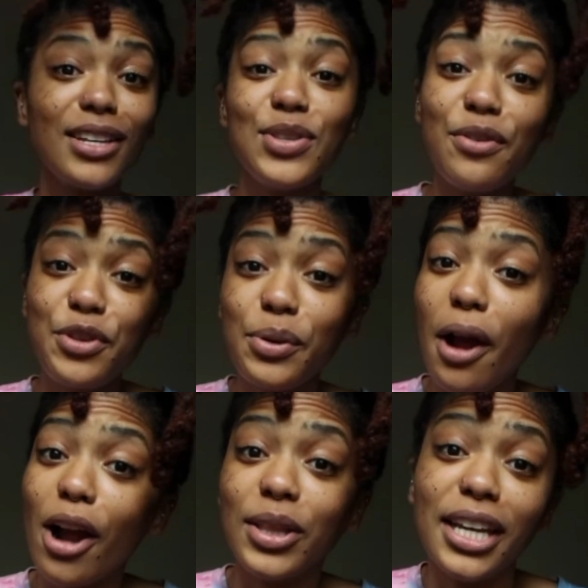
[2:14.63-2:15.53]
So if you
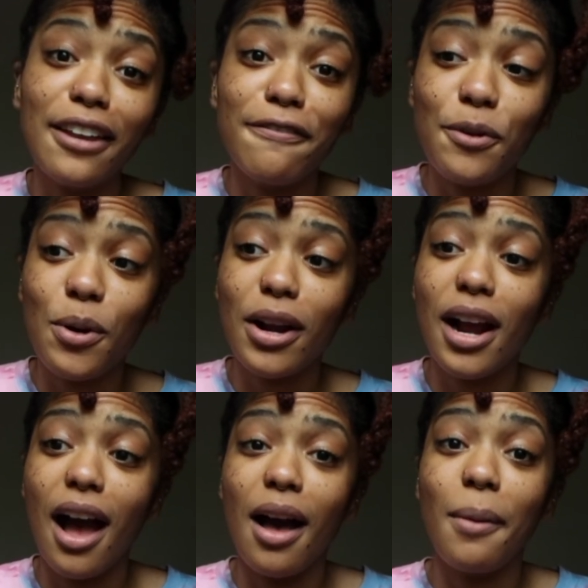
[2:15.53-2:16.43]
are looking for
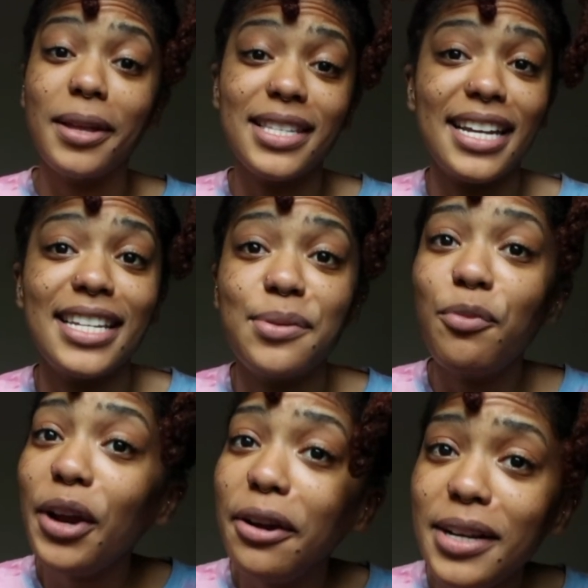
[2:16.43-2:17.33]
a place to get some
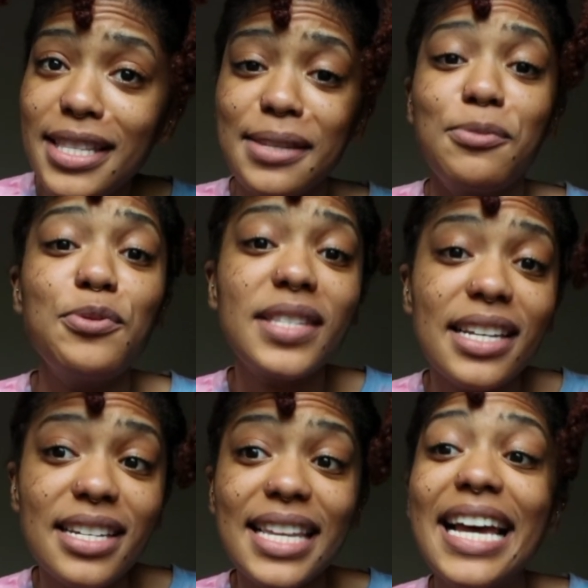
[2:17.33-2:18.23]
fragrance, some new
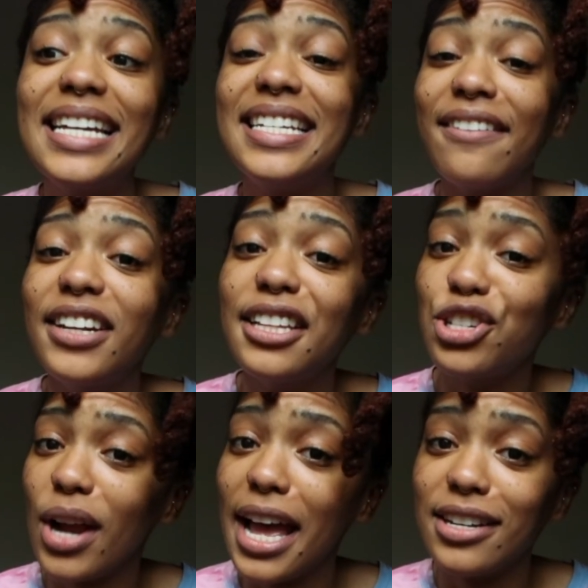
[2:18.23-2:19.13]
scents, definitely
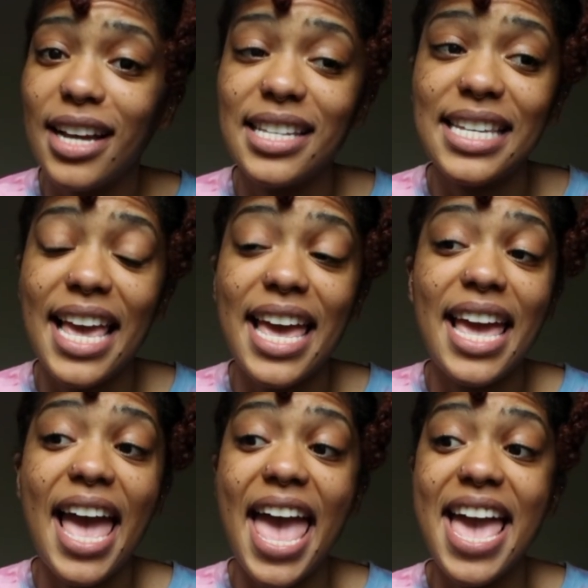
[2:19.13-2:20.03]
try out
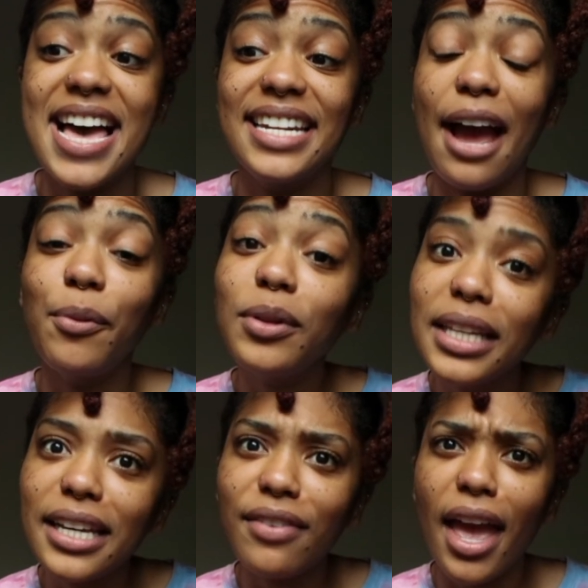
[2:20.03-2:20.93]
Dossier, and I will
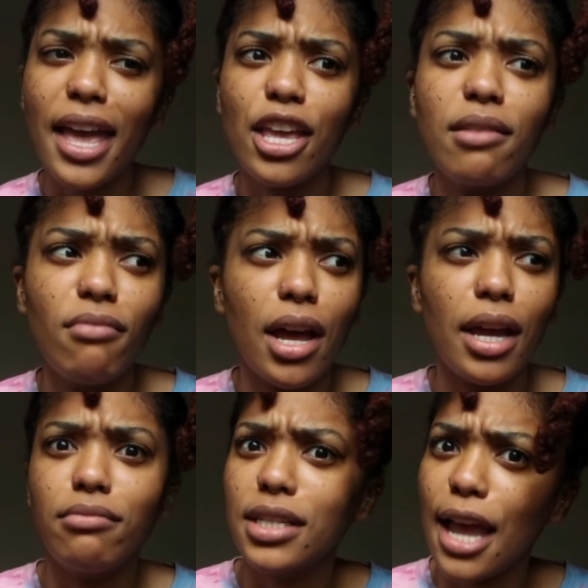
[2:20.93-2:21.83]
leave
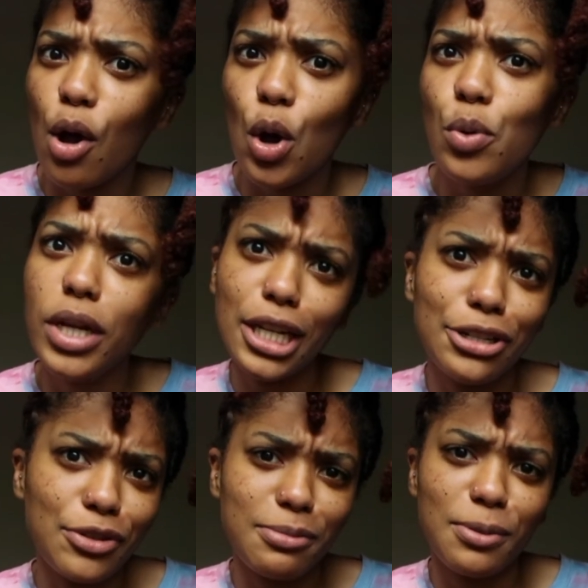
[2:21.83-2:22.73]
a discount code in the
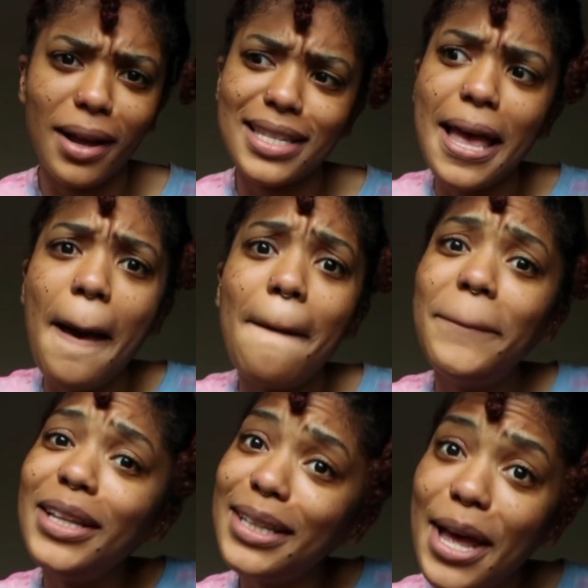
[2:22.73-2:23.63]
description box
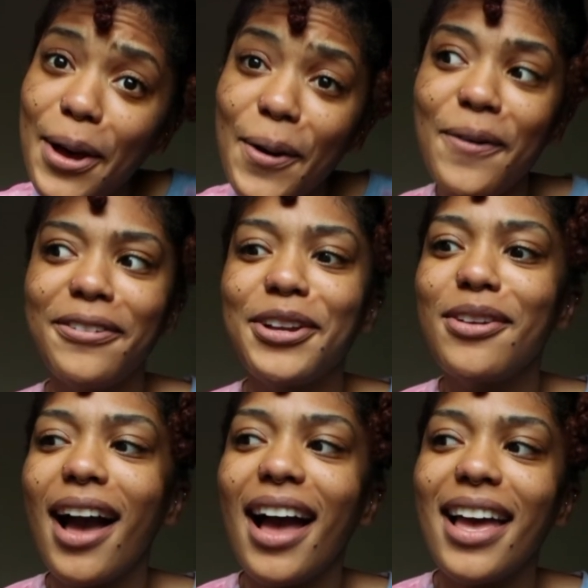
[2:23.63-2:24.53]
below for you
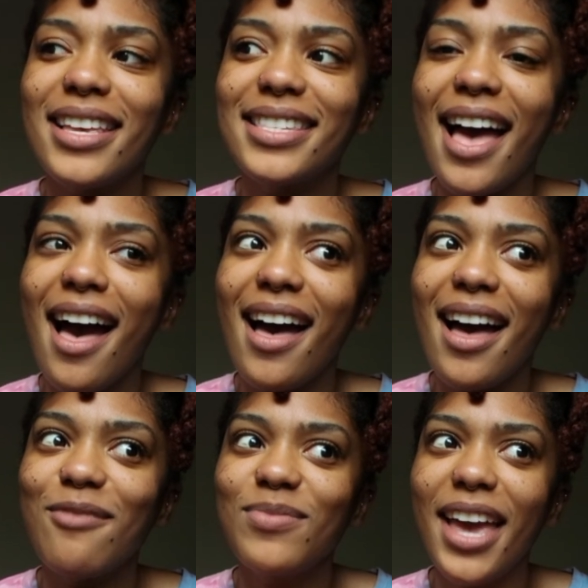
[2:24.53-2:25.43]
guys.
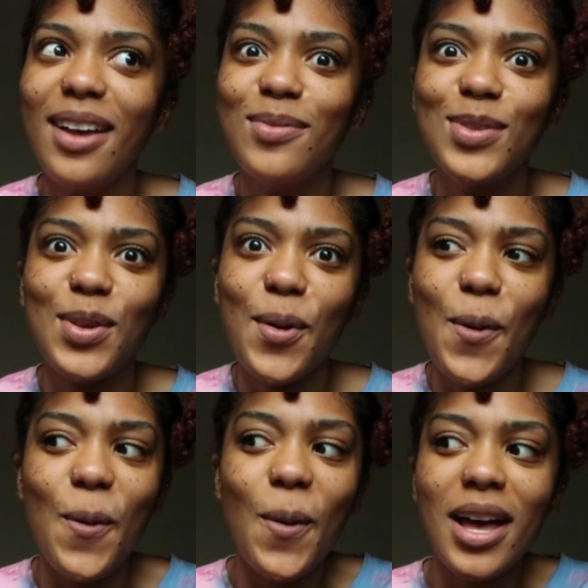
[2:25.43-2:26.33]
Yeah,
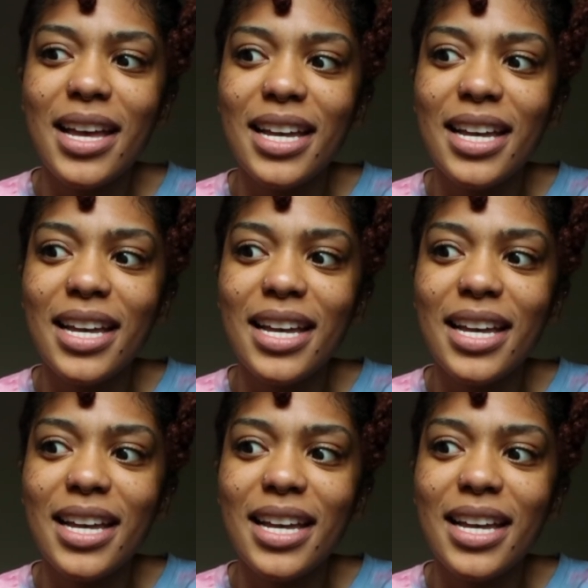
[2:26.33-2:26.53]
so